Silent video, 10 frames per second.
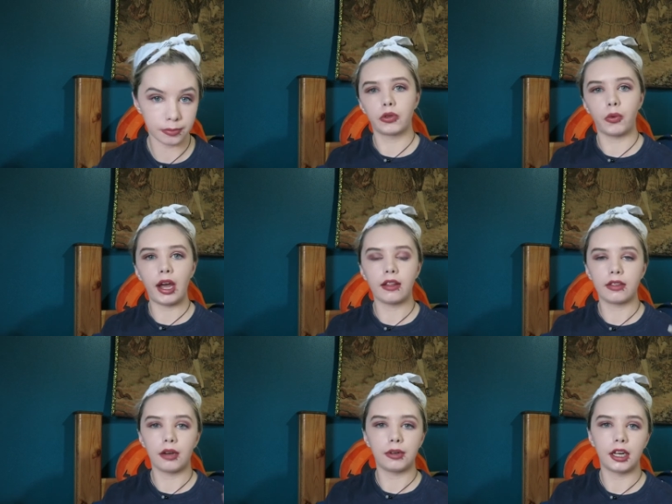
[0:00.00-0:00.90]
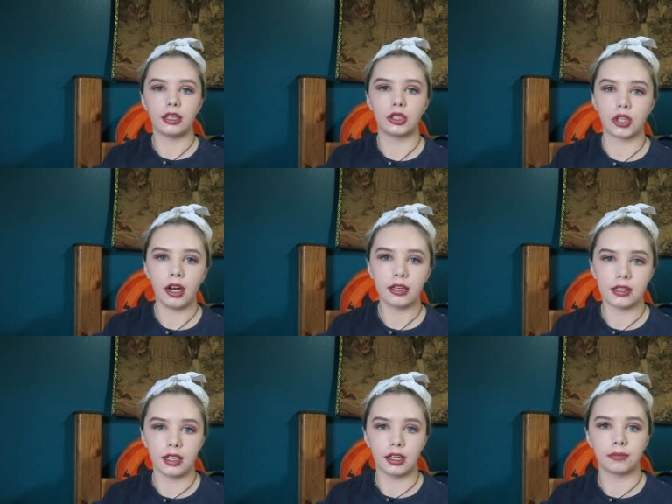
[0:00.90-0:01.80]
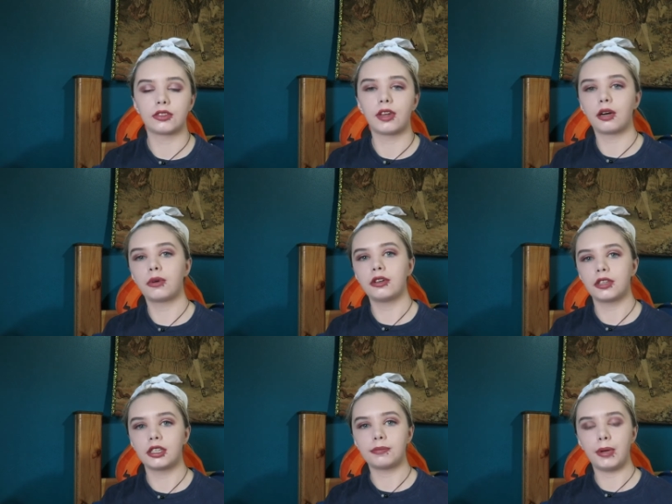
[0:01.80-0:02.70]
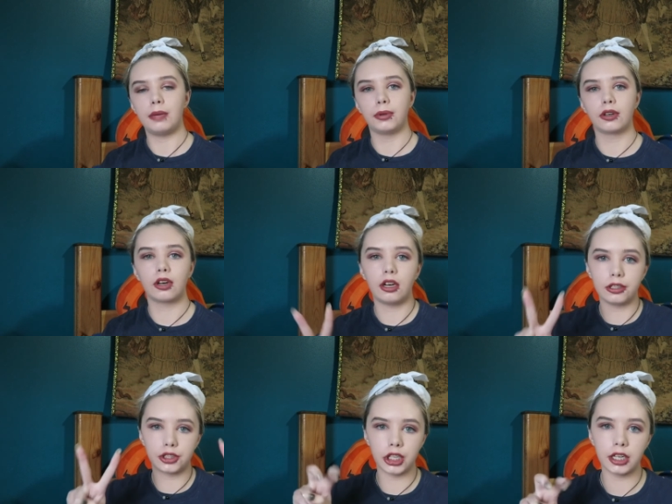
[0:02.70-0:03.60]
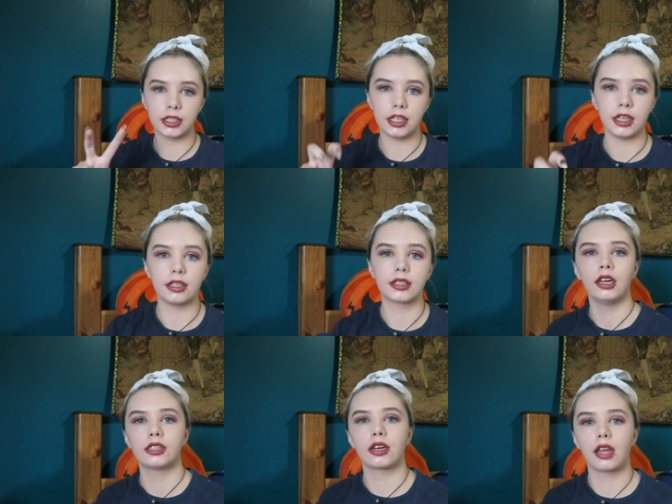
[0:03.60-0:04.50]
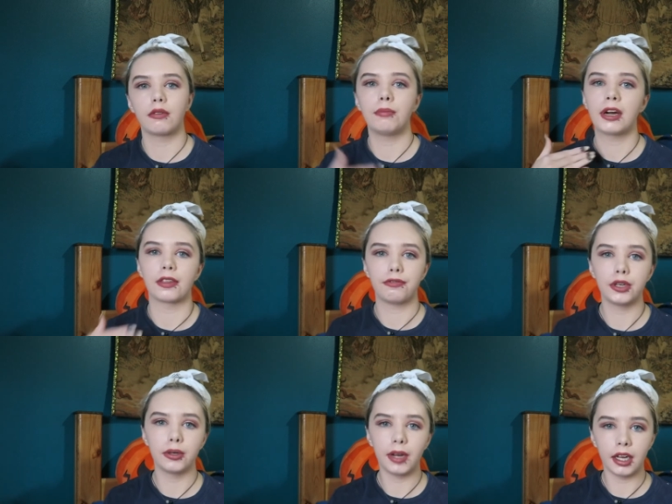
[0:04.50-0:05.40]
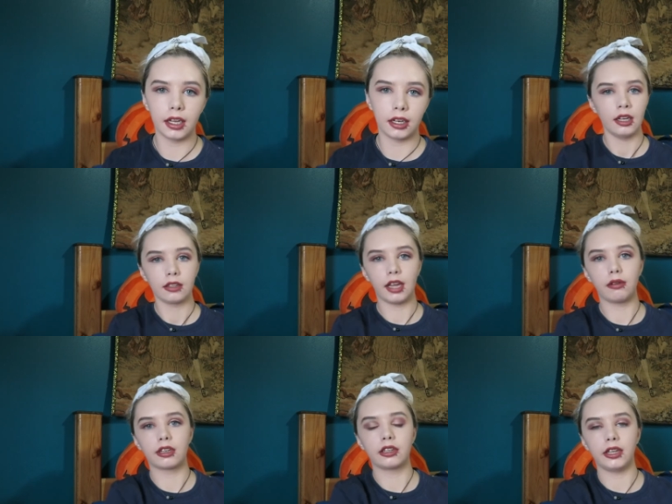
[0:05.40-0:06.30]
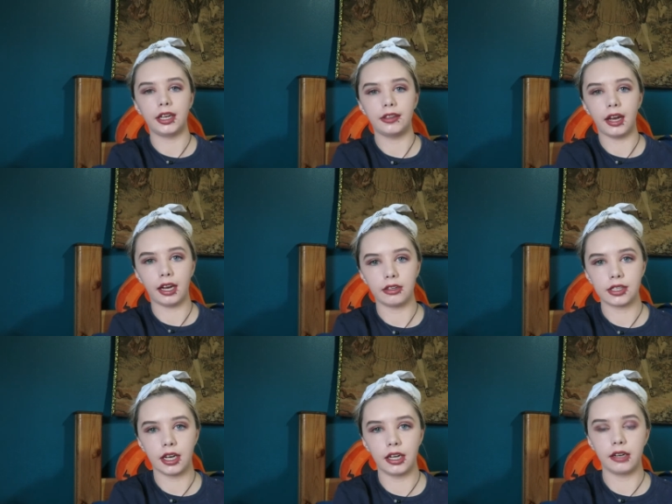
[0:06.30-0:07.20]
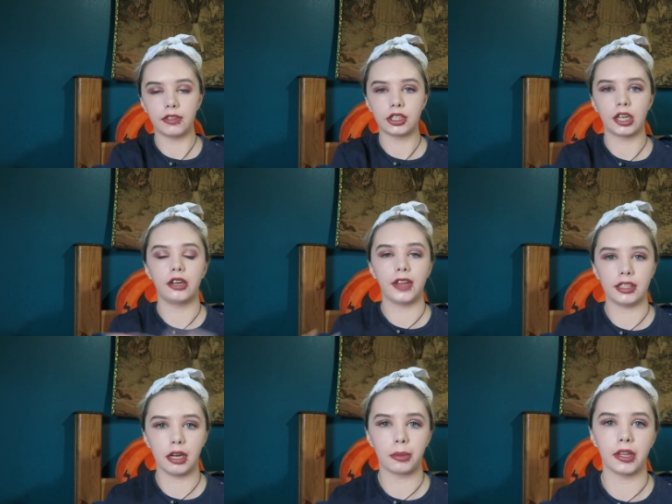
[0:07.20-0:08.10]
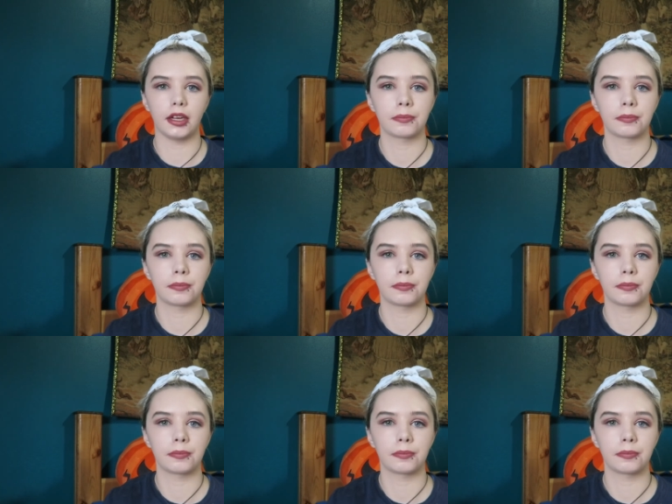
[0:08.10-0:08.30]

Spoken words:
The way that they would get drugs in, there were these people called trustees. So they would bring the food in, they would clean the outside of the jail, that type of thing.